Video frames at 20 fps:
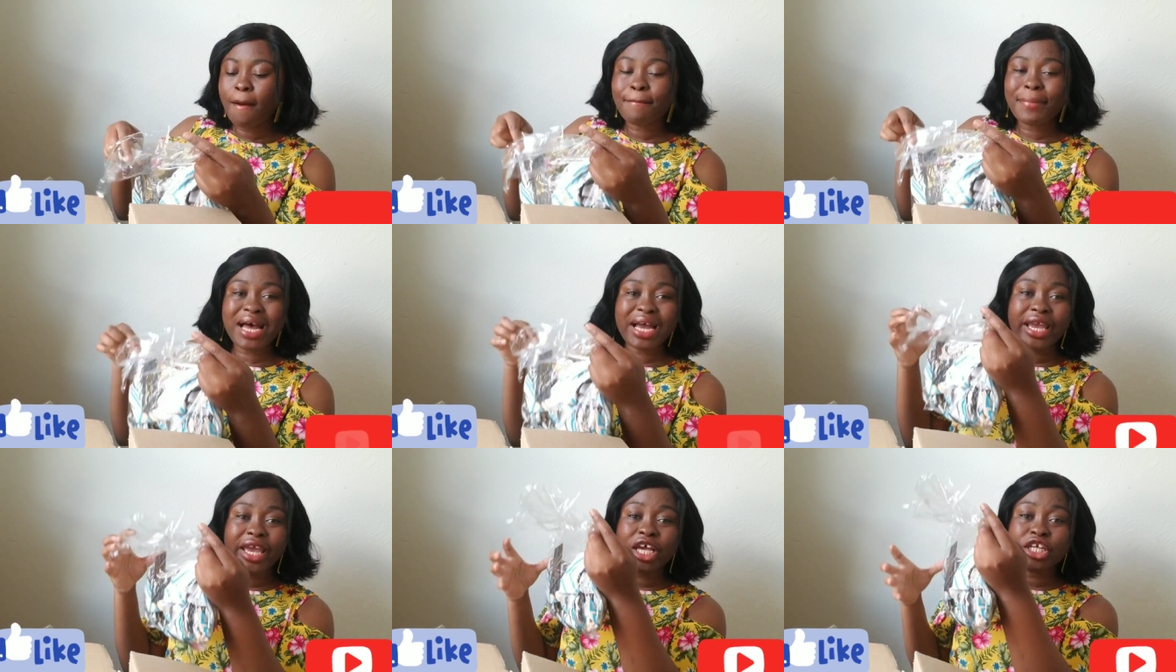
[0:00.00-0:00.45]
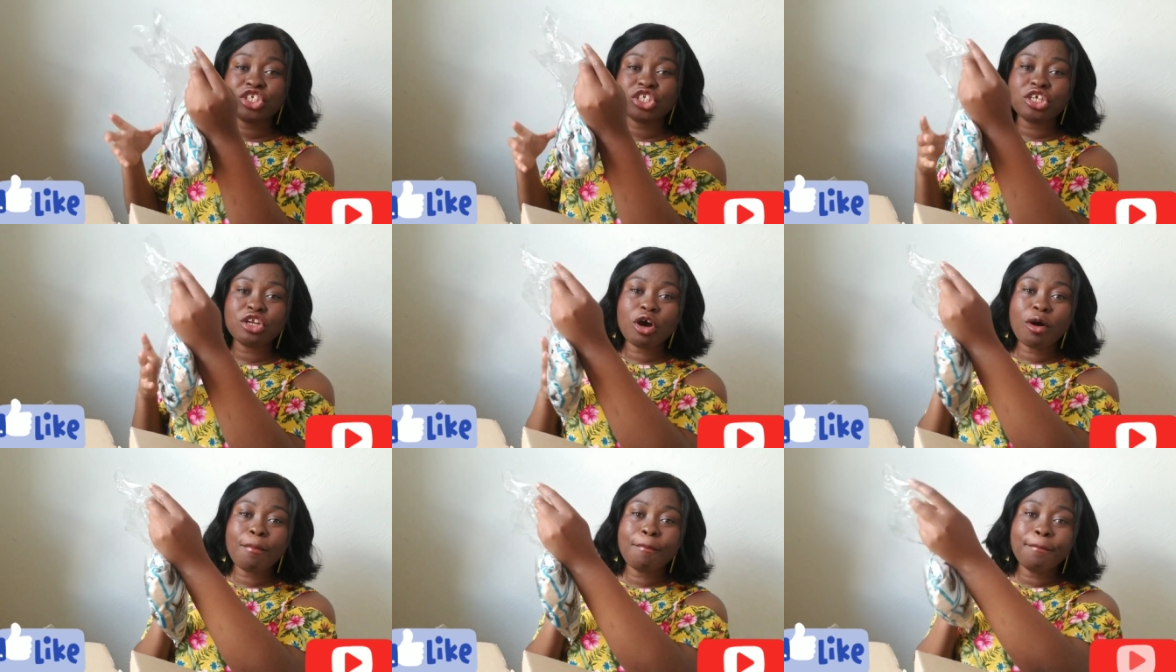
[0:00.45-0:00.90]

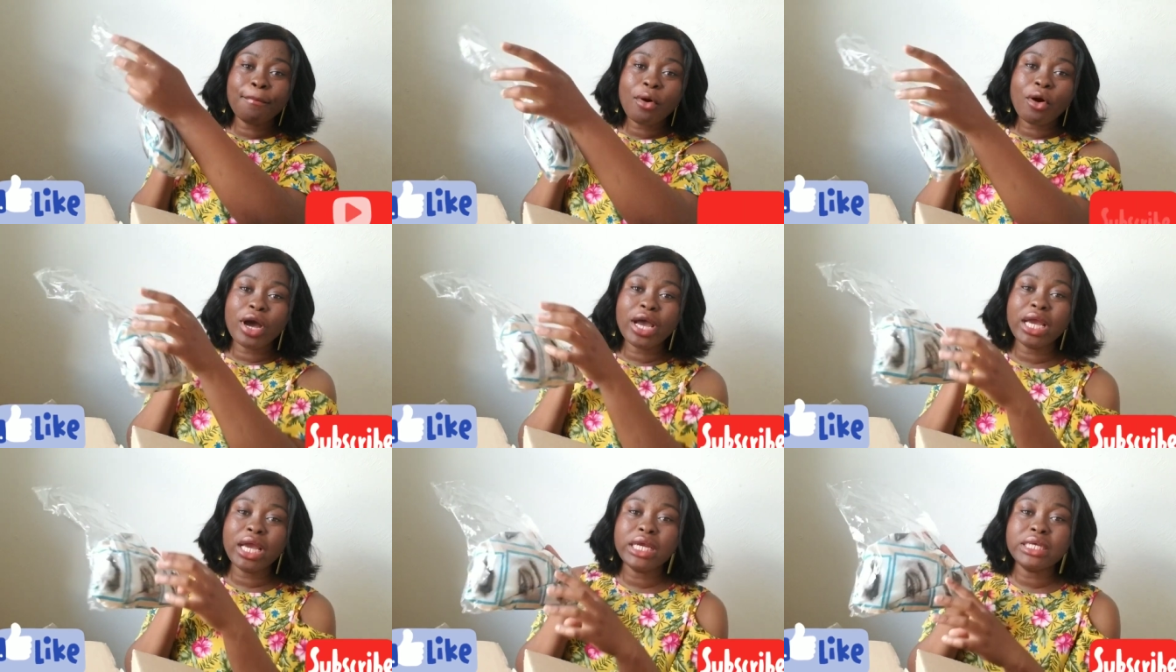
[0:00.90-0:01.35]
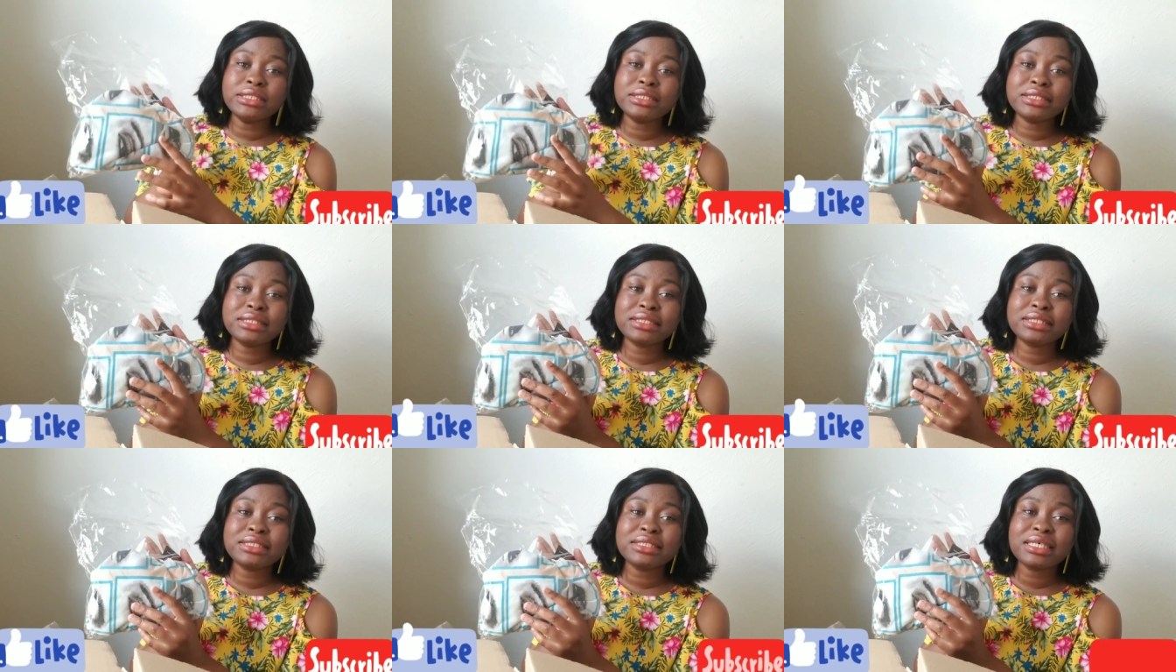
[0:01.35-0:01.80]
packaging on point.
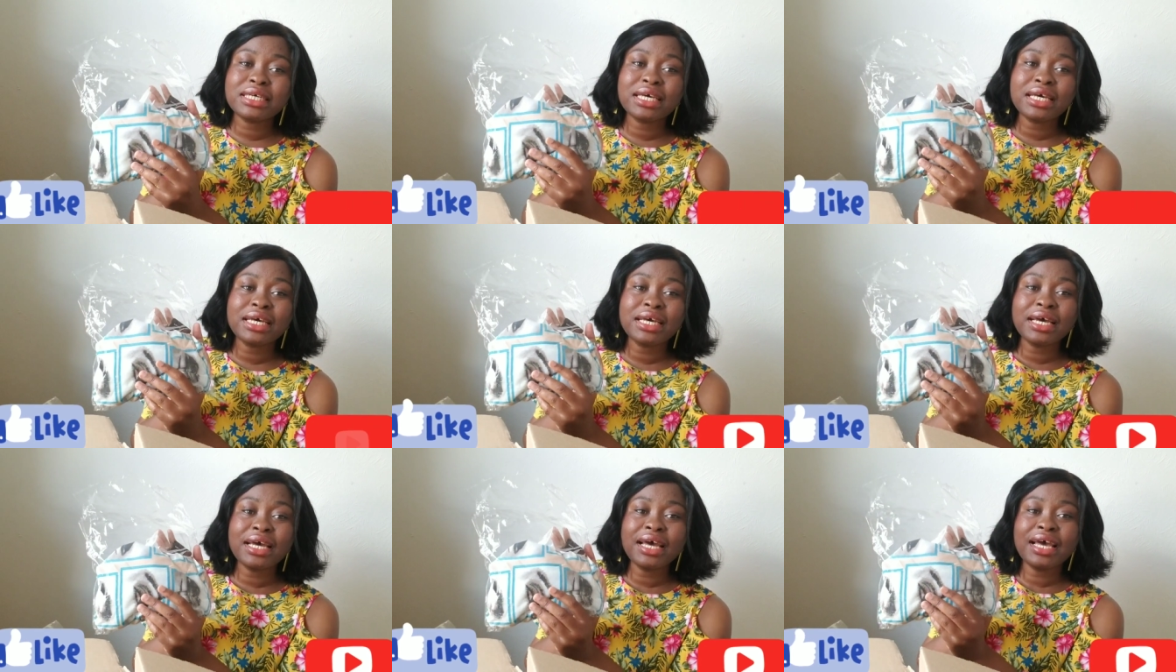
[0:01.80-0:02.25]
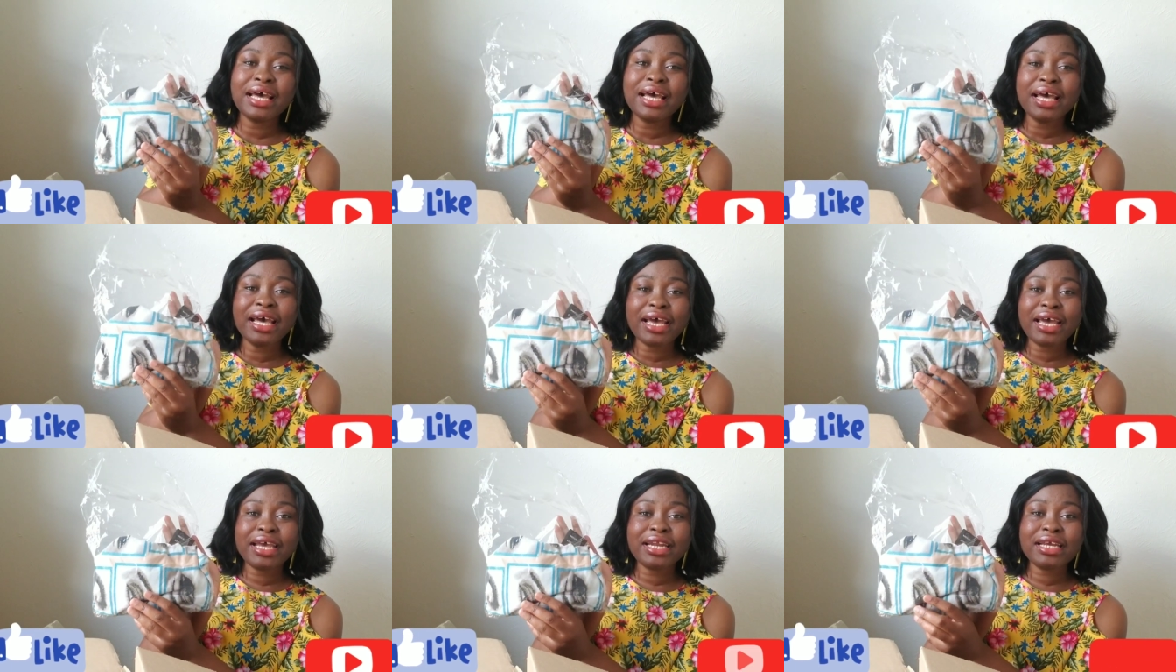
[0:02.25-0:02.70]

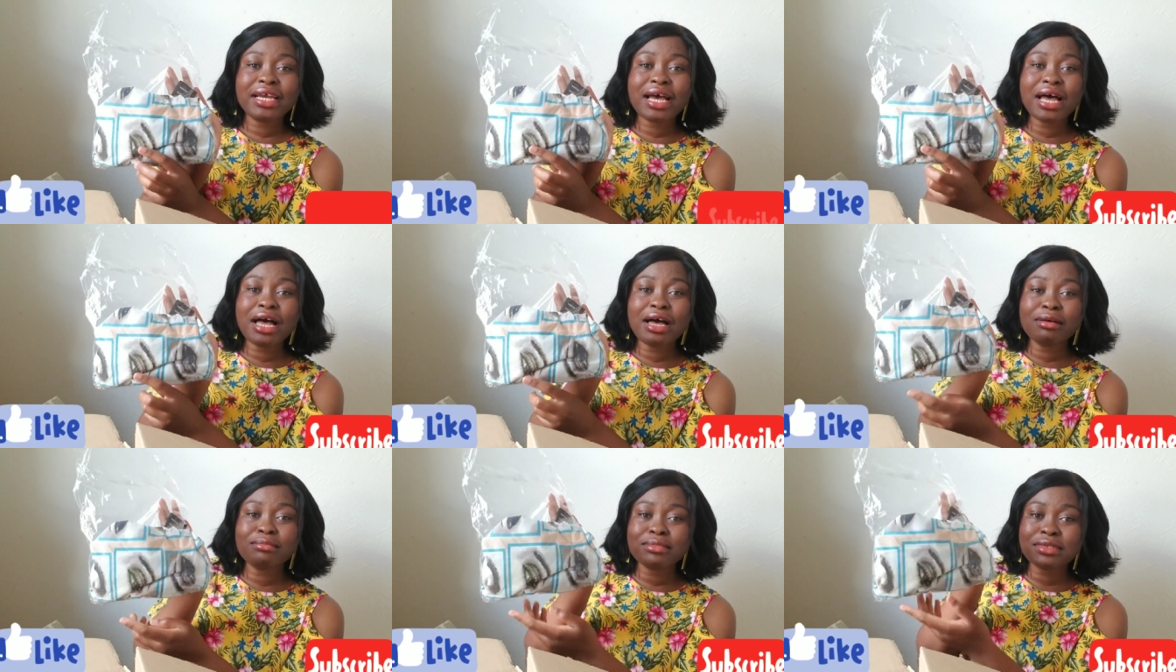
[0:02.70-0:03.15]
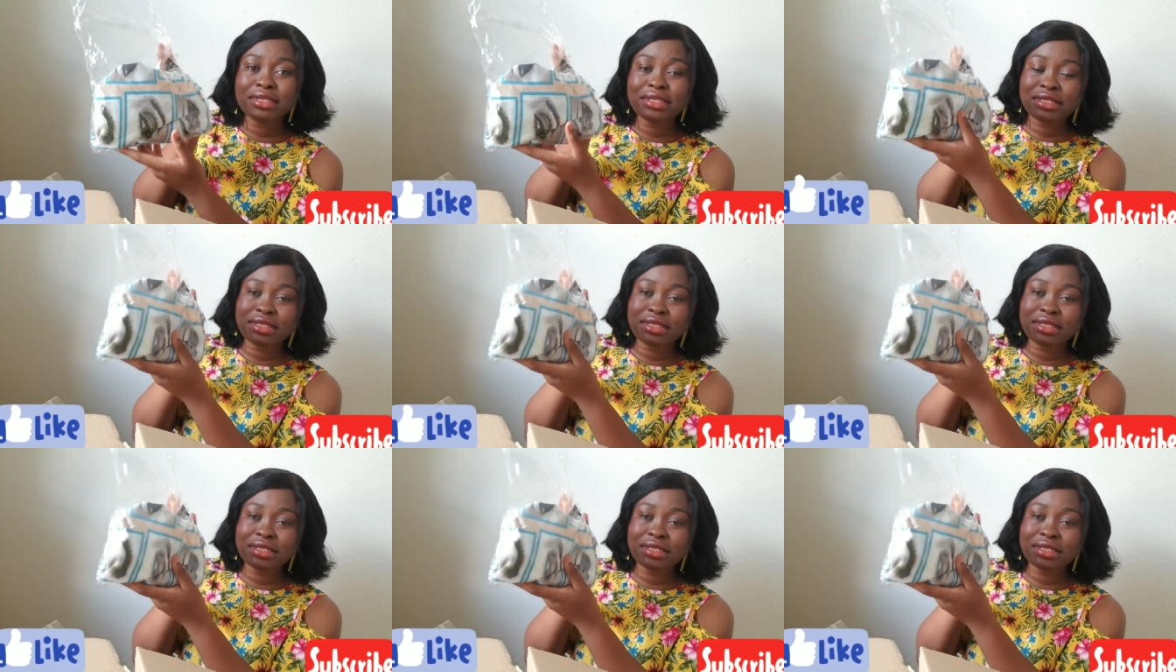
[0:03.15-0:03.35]
It comes